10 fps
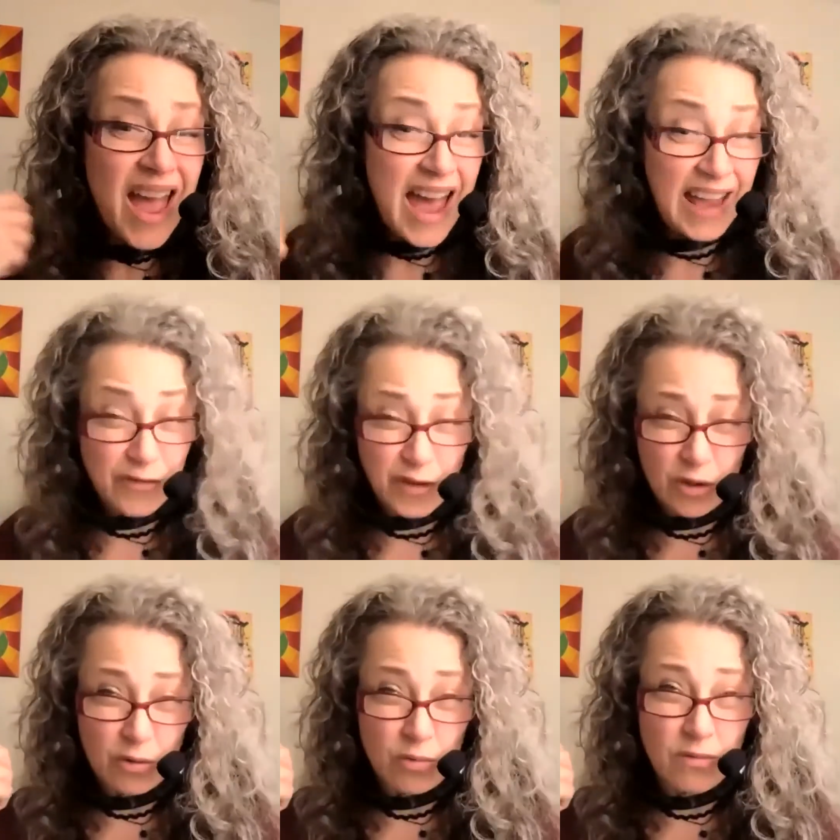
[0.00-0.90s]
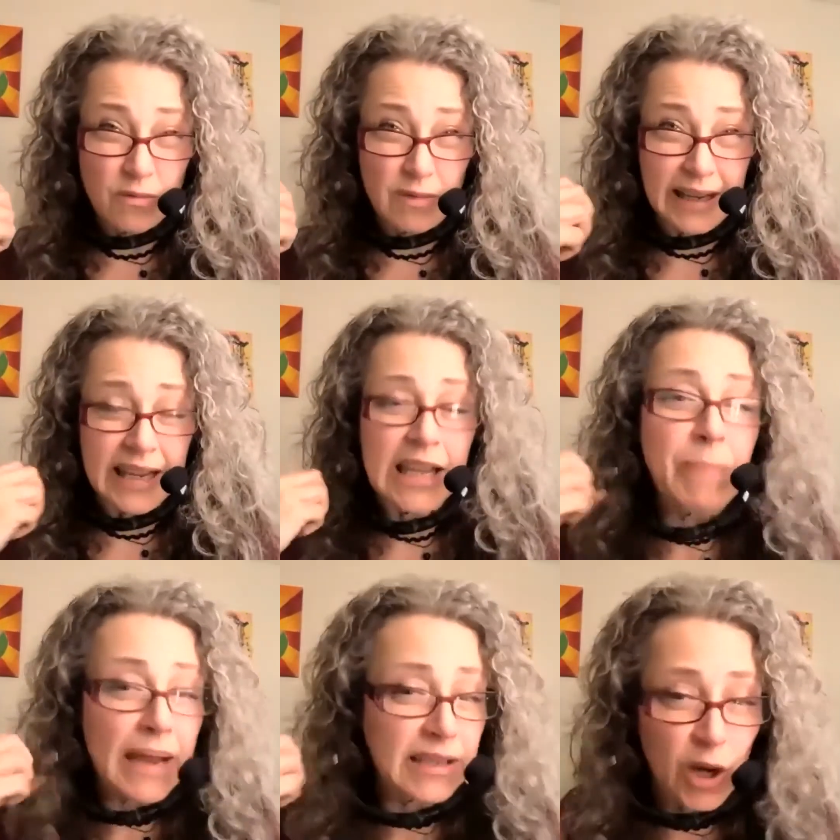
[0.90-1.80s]
And if you like, keep
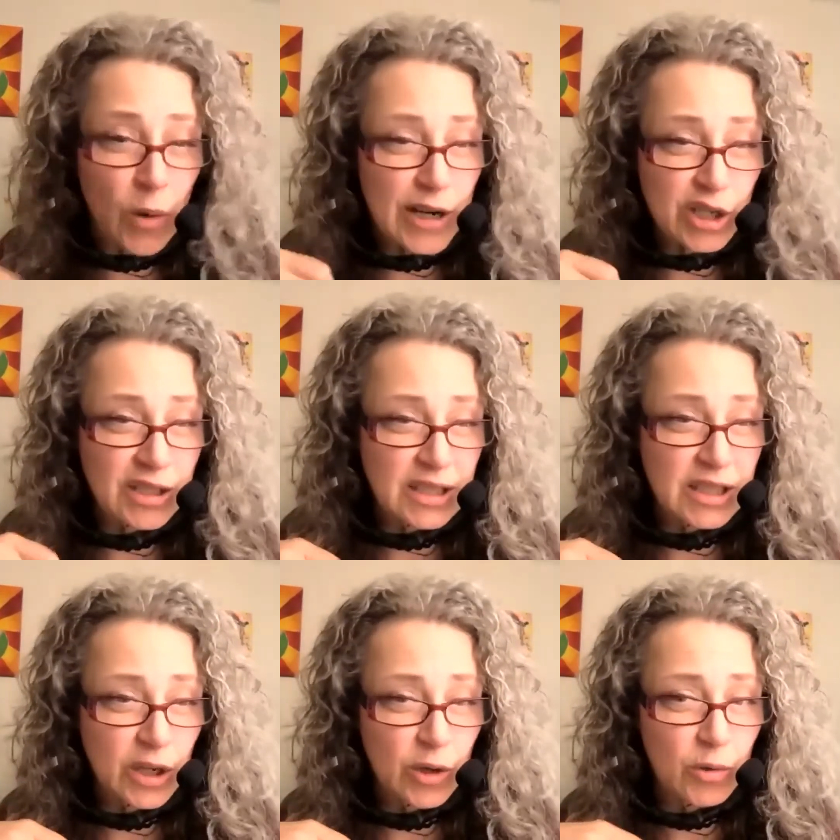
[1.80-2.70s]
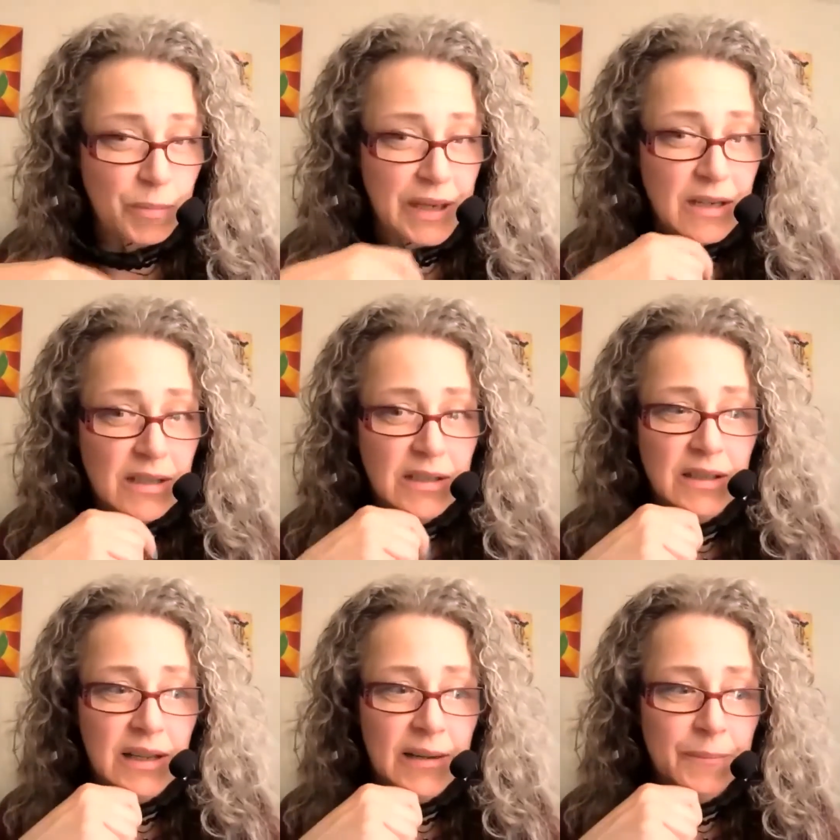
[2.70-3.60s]
asking questions too, because
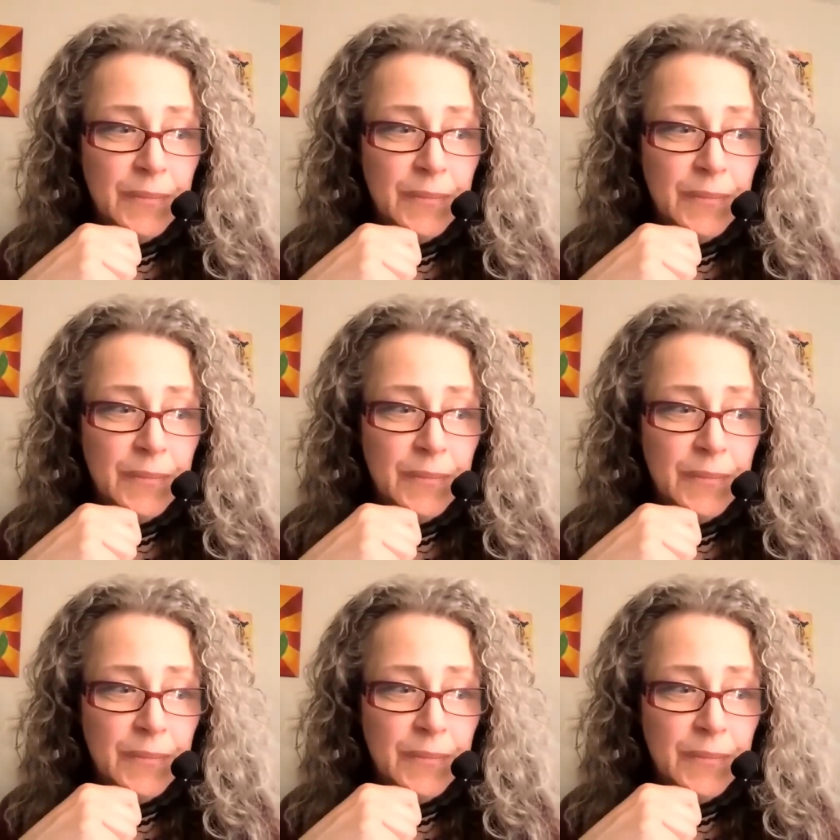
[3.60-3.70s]
a